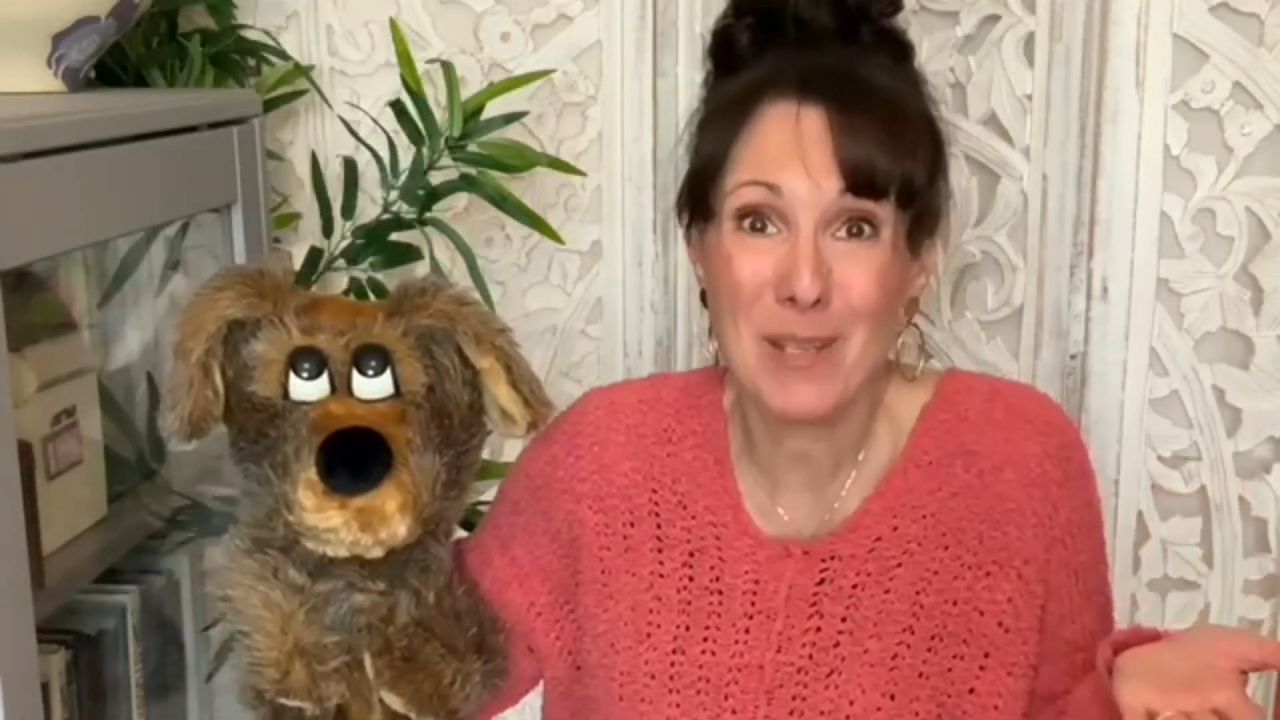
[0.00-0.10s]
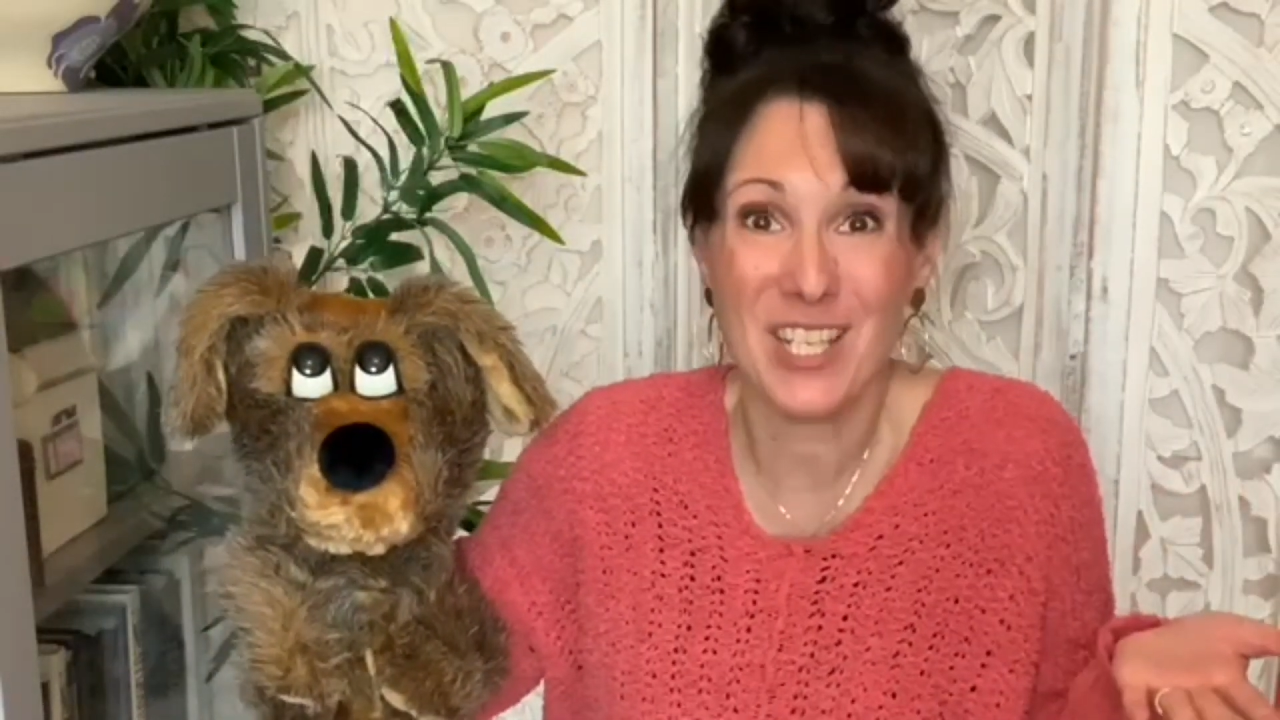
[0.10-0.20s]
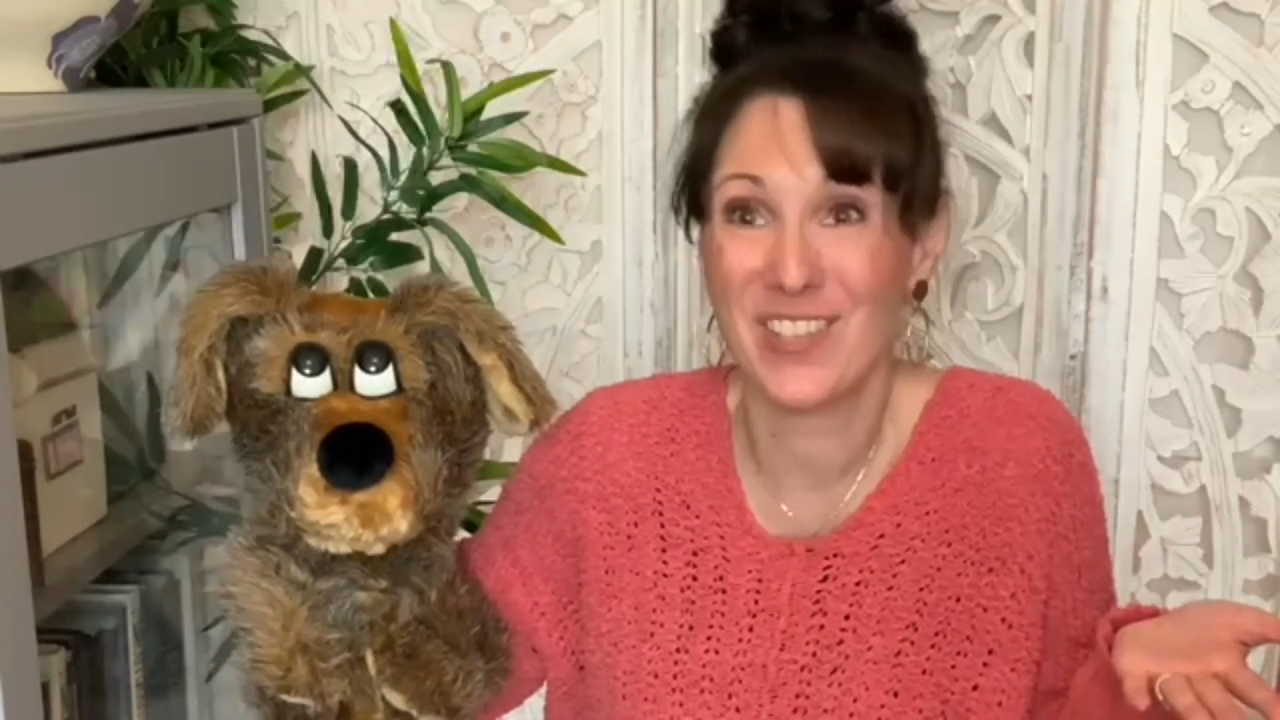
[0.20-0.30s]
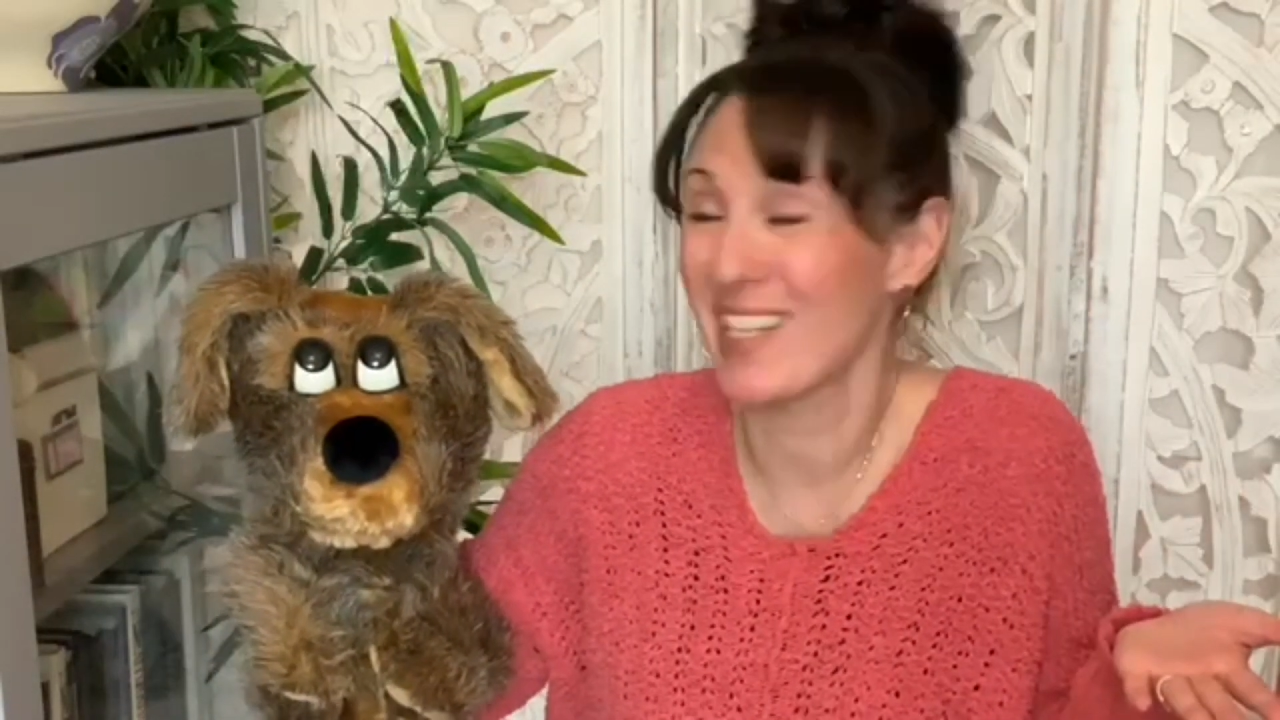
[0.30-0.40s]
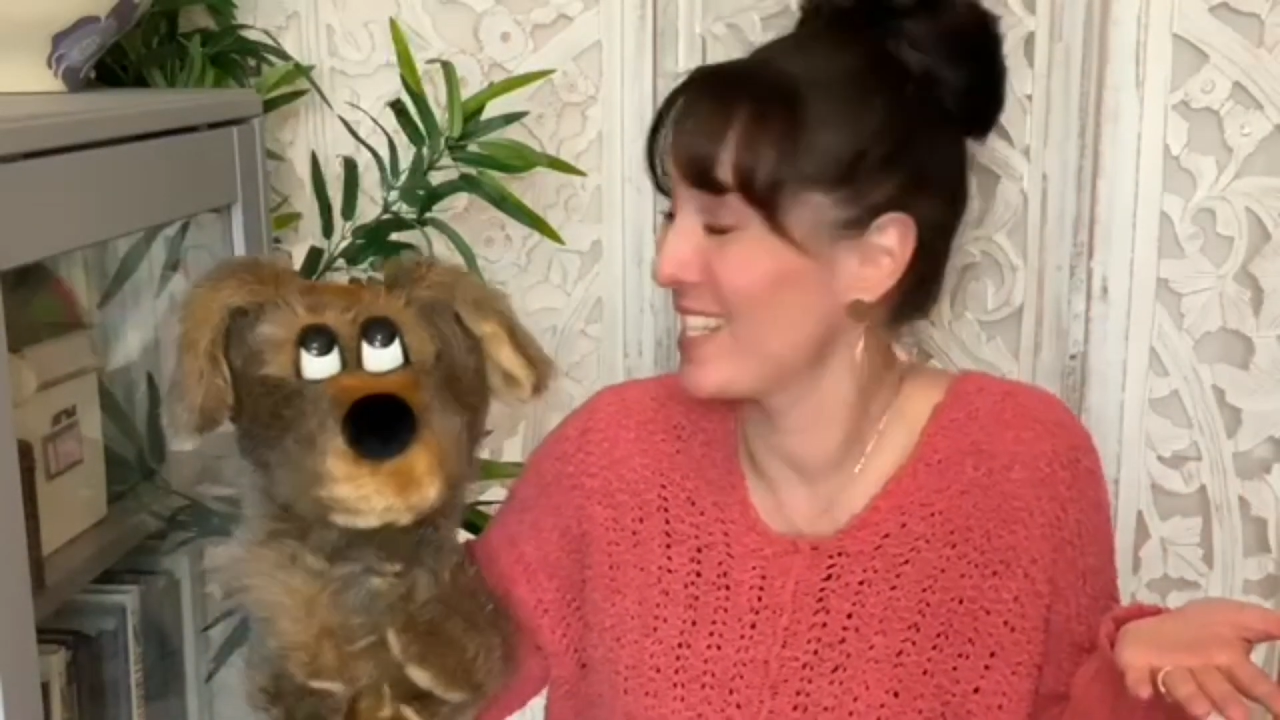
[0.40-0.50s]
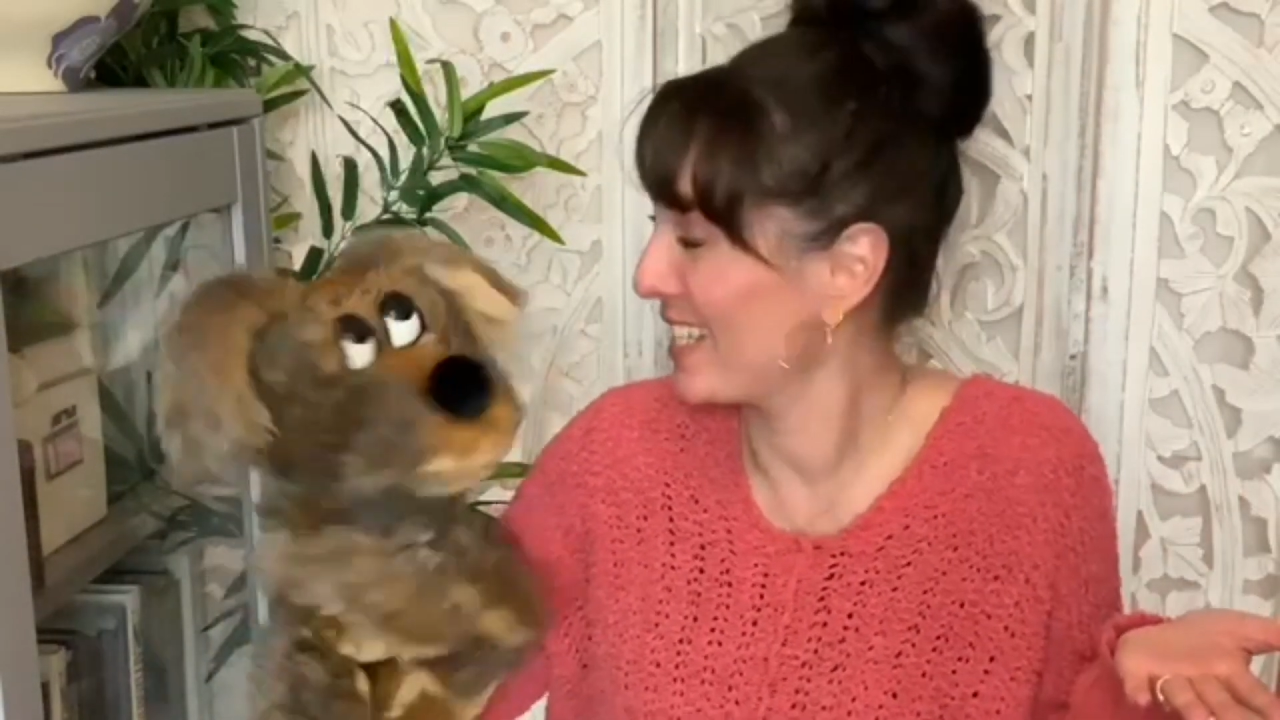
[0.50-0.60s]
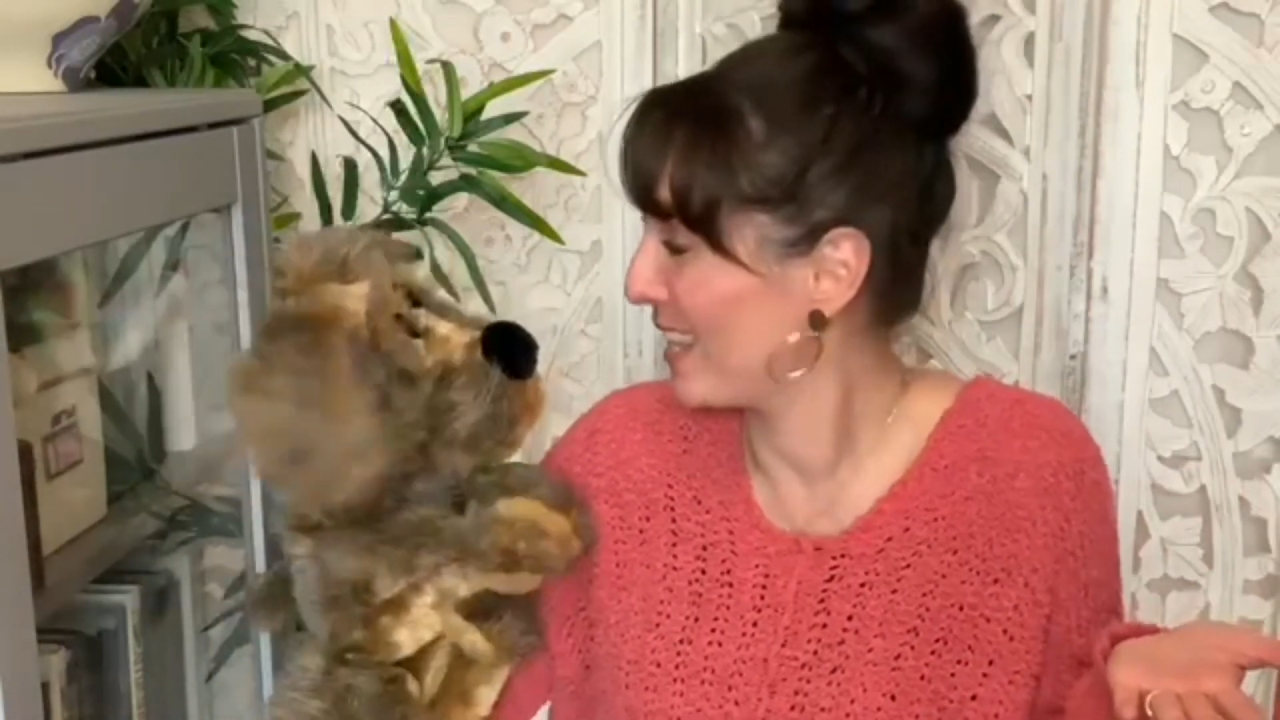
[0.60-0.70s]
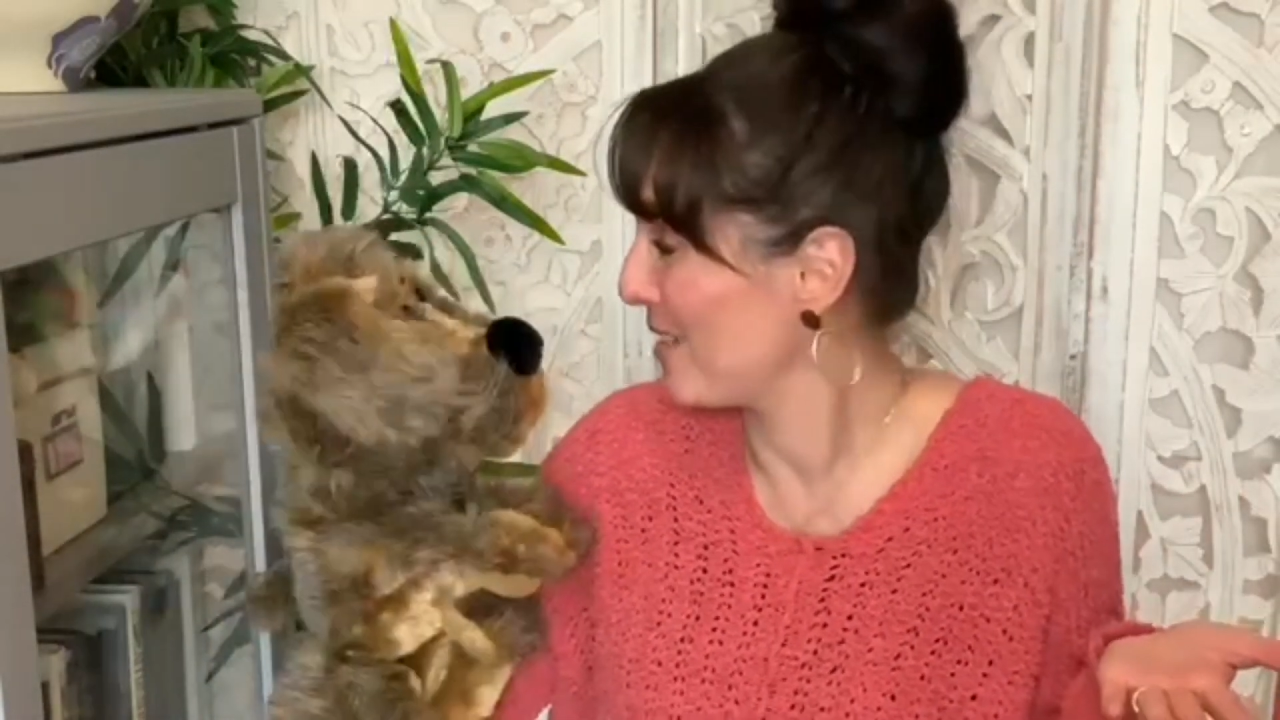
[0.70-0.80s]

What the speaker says: treats that the